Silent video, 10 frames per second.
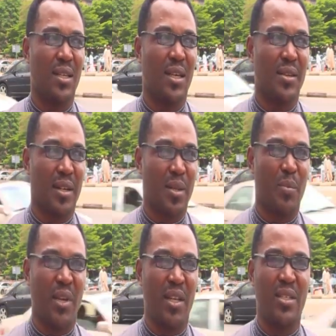the
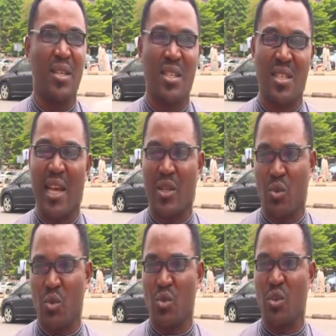credibility
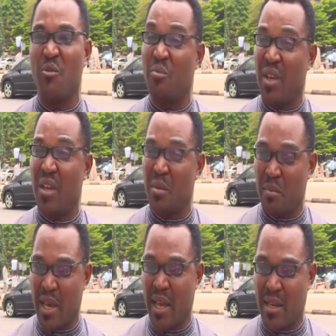status of being a
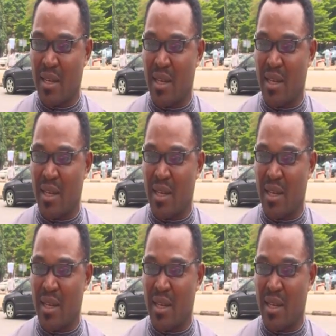man,